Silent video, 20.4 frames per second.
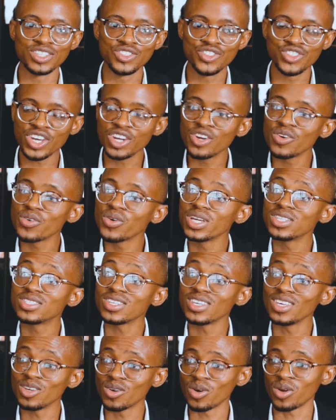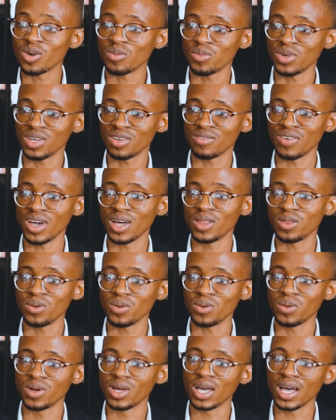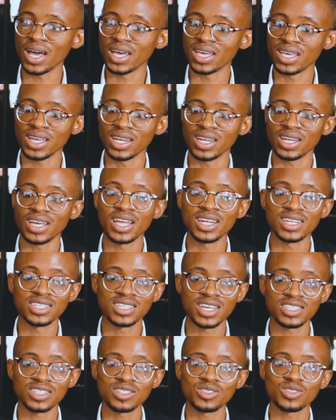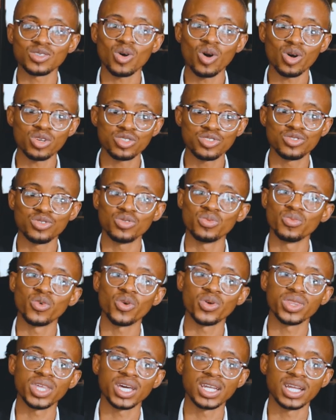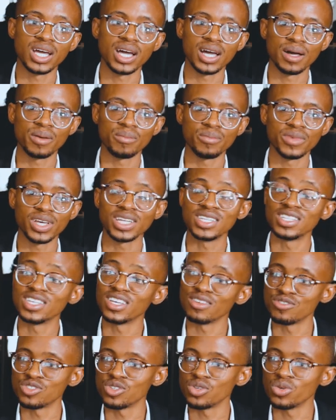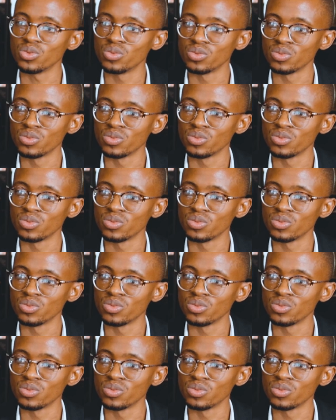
generates economic value mm. again and doesn't cost you more than um, it gives